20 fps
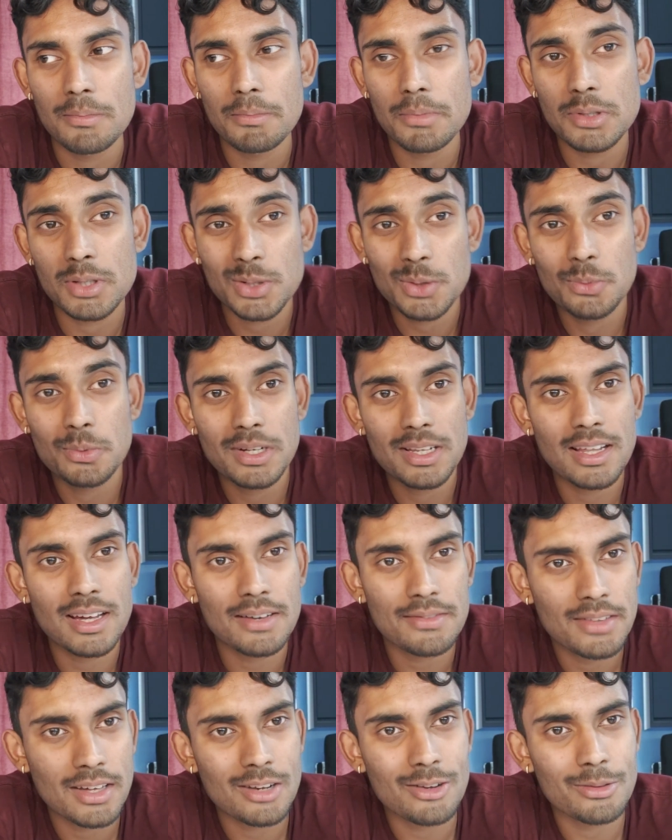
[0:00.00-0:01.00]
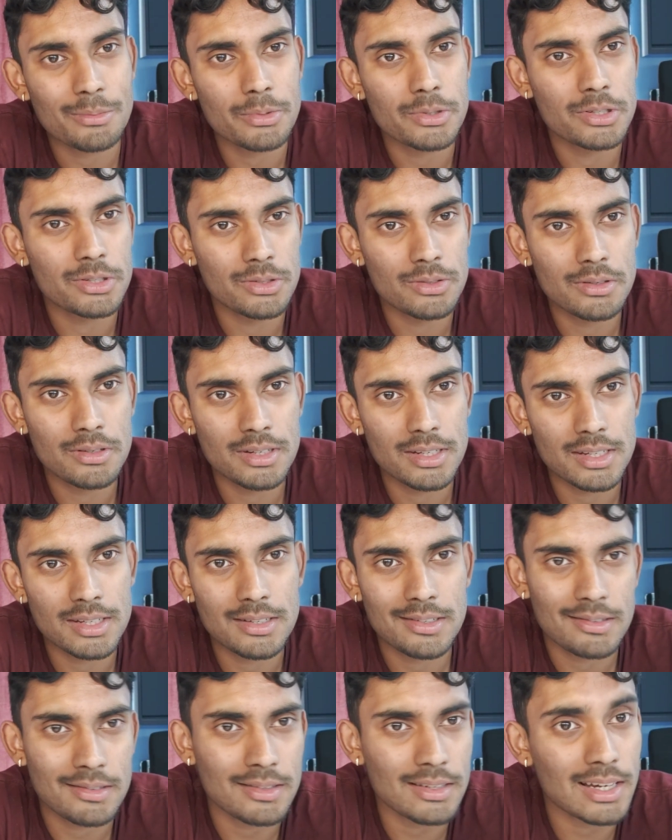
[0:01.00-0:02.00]
But you will have that
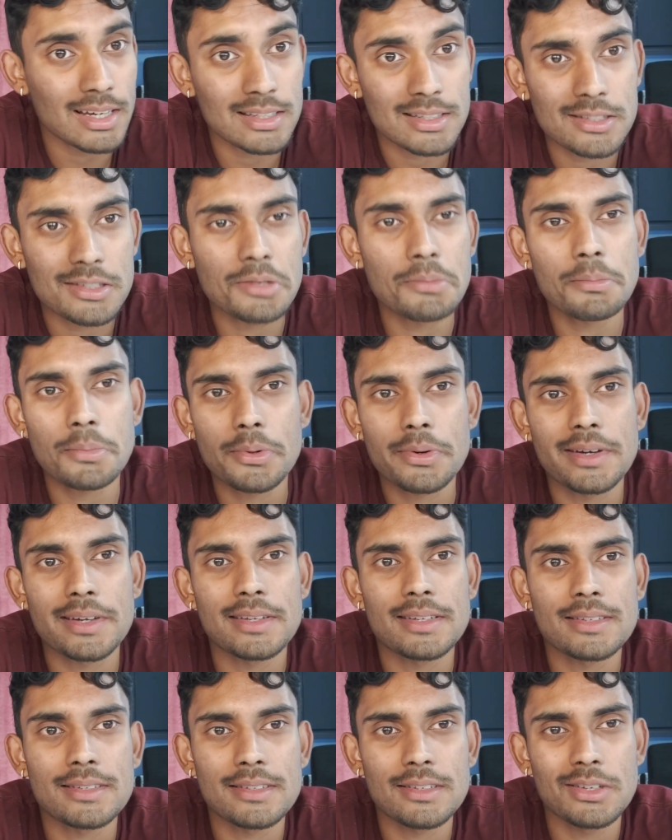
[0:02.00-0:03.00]
opportunity at some point,